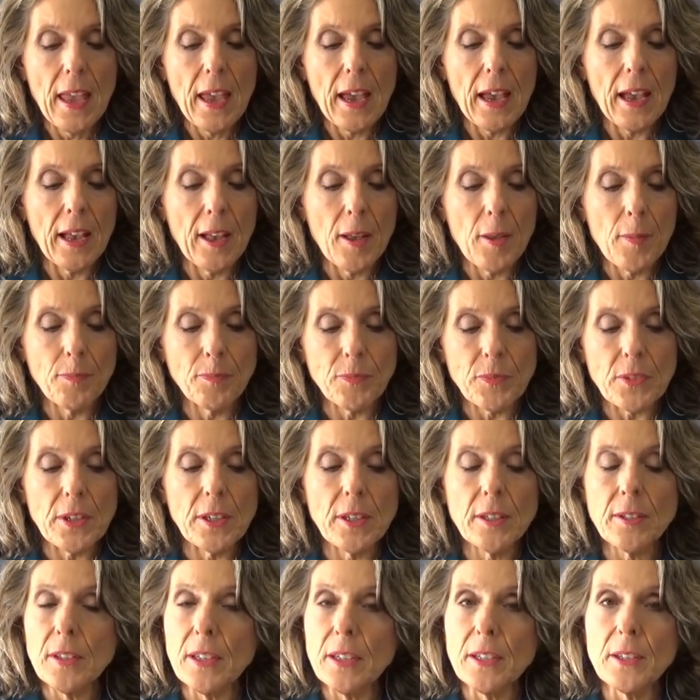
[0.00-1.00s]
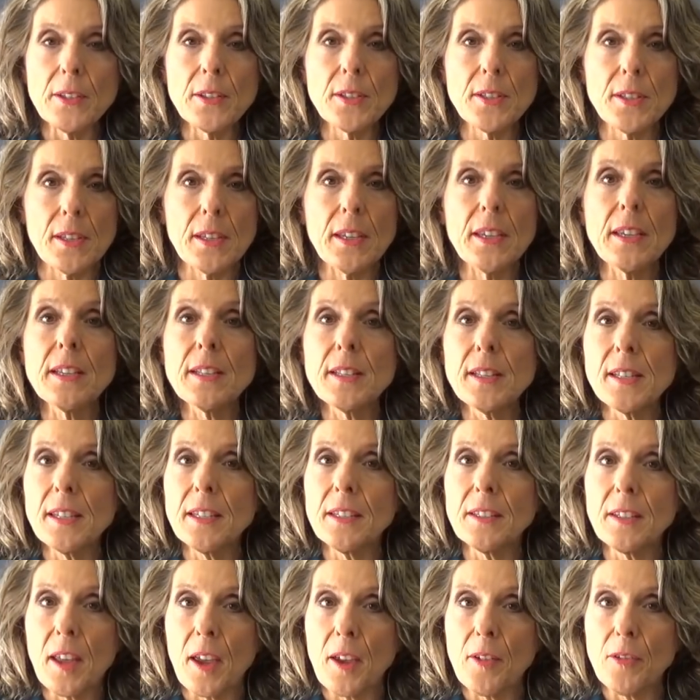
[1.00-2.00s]
Um, it is easy
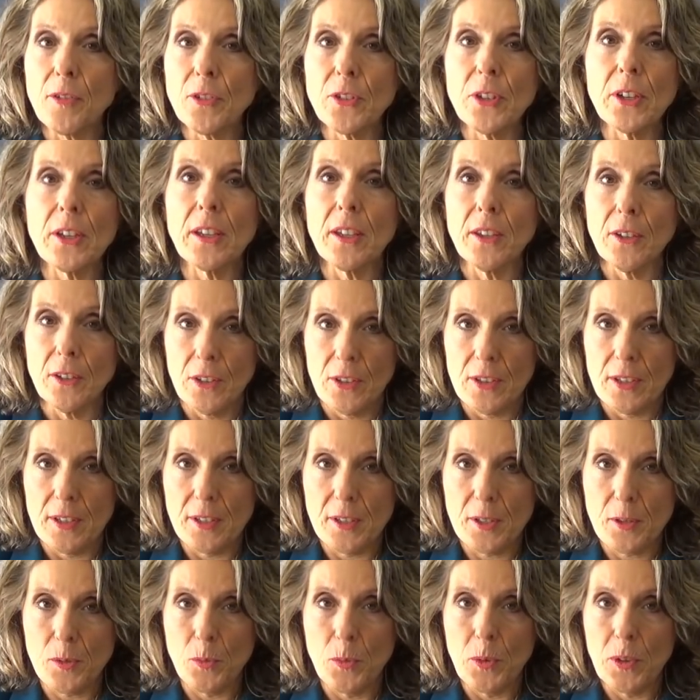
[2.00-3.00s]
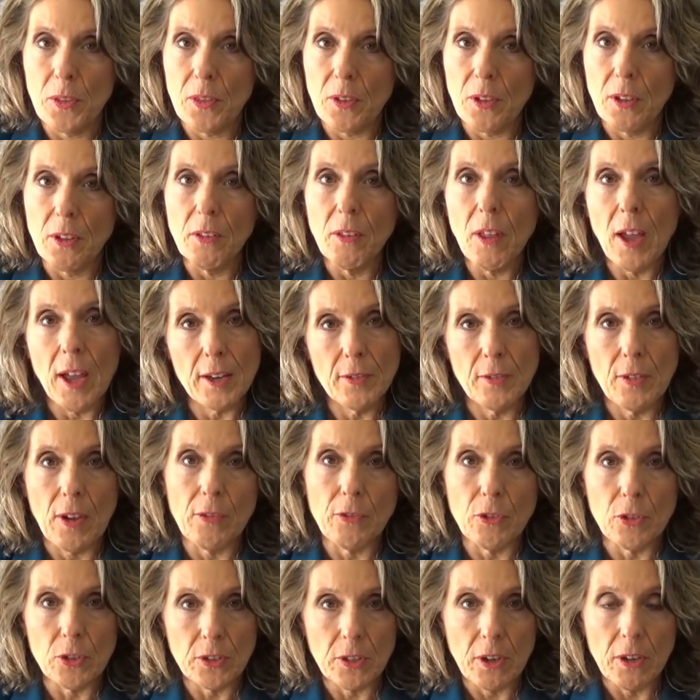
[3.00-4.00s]
enough to kill this with a lot of
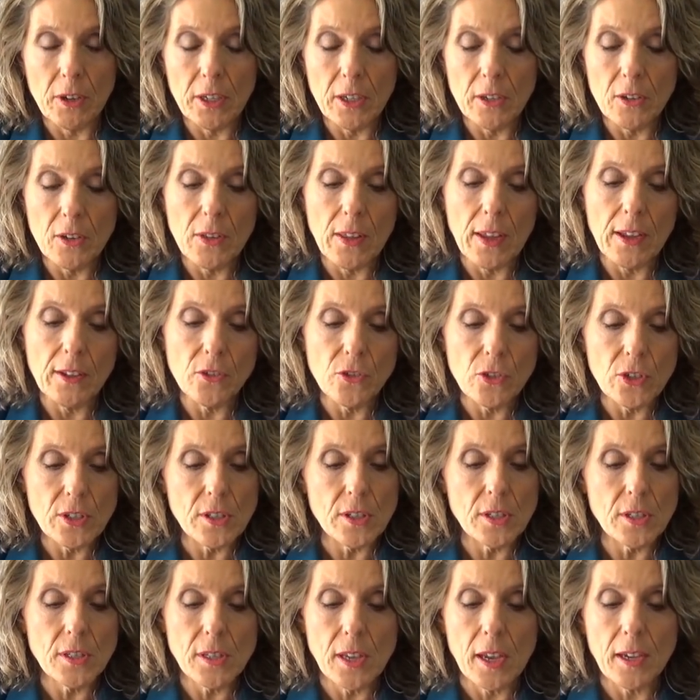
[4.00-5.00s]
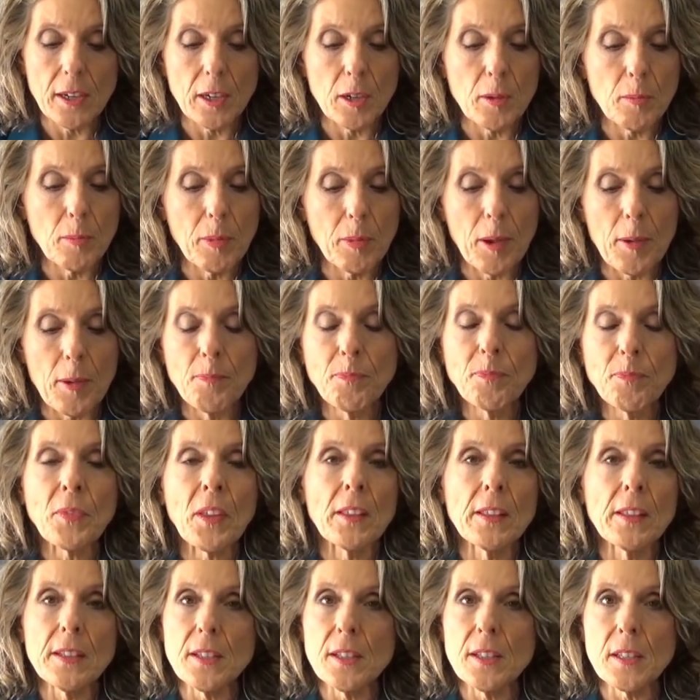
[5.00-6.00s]
effort, and I'll get to that in just a second, but
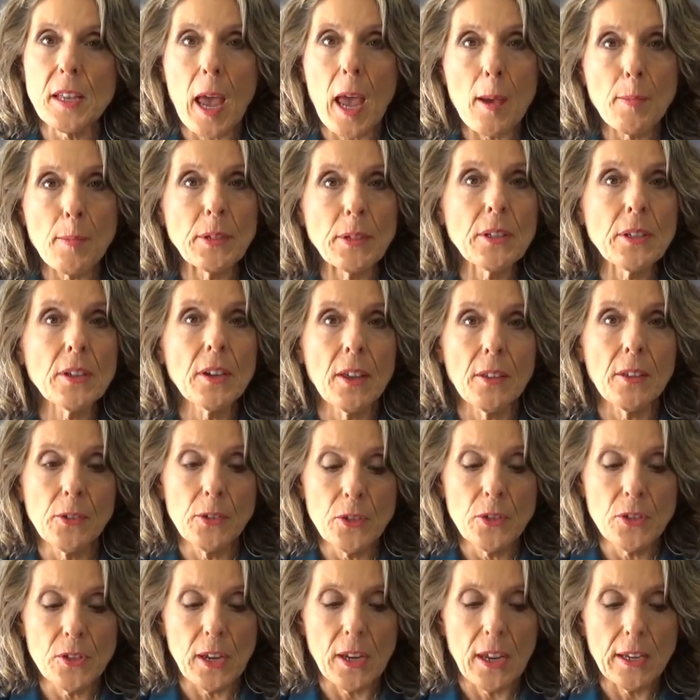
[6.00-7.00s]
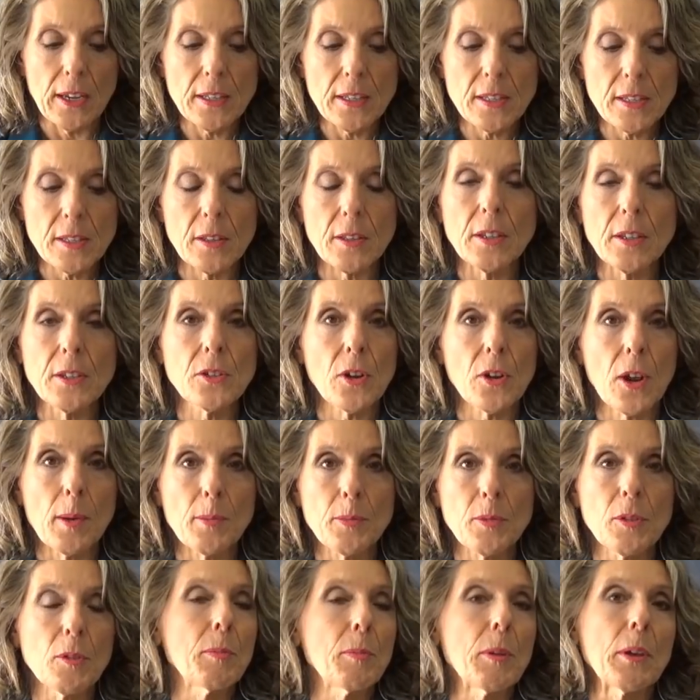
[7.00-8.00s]
this has happened in other states. These
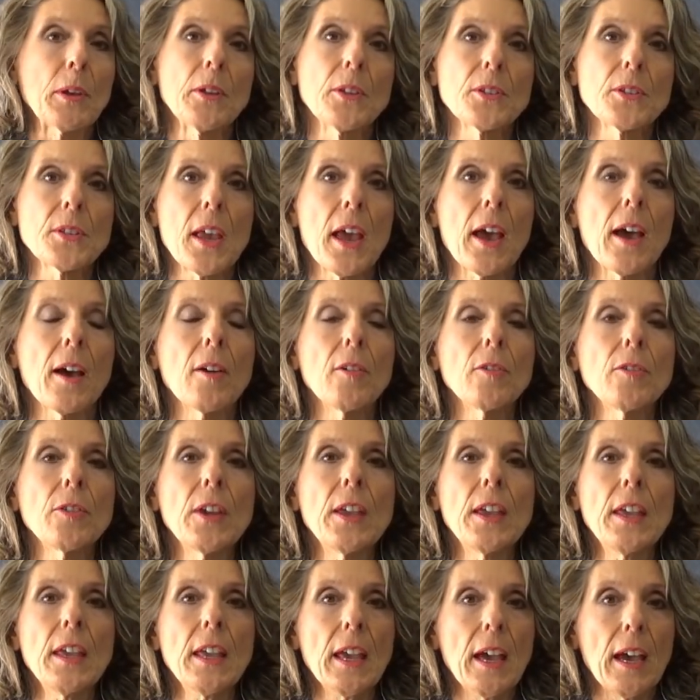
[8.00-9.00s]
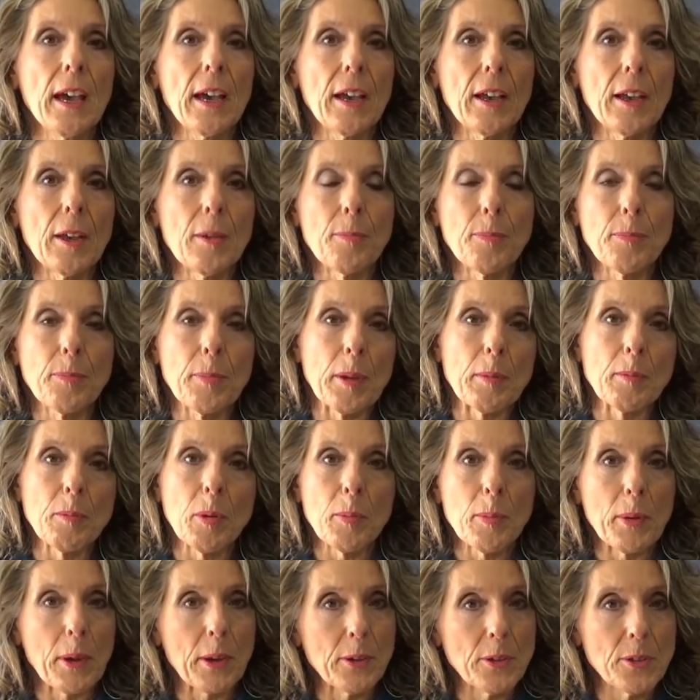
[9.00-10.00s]
types of bills have um, been
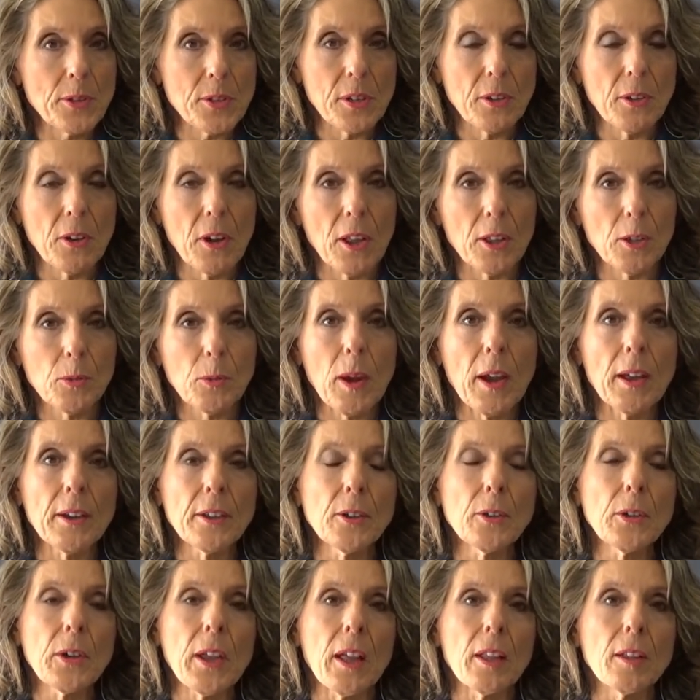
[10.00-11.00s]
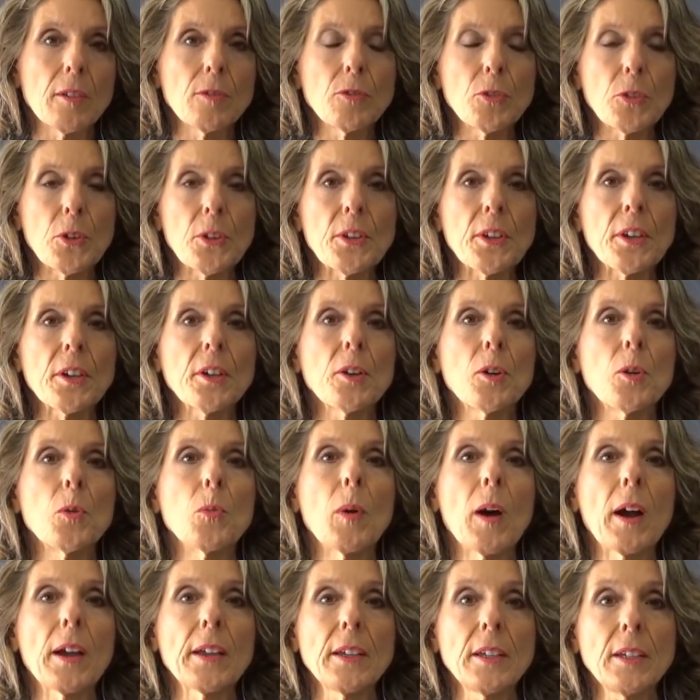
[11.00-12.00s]
proposed in Colorado, California,
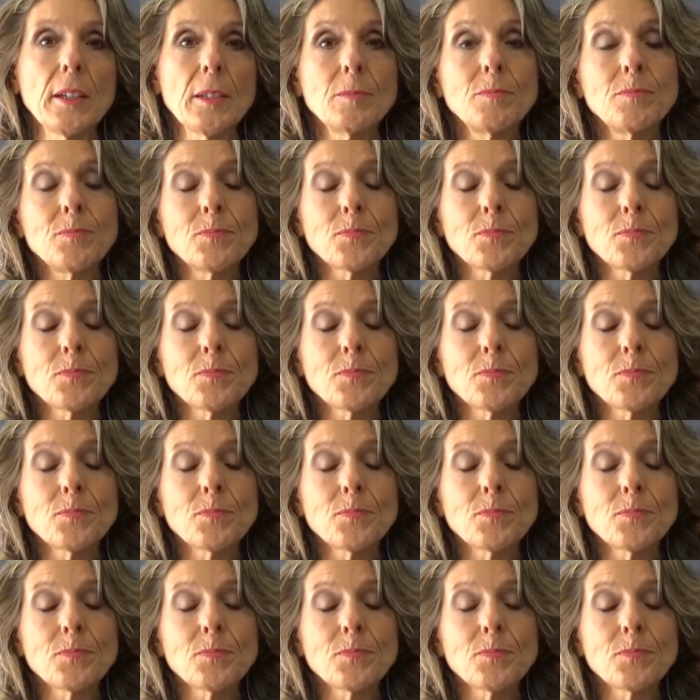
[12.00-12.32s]
Hawaii,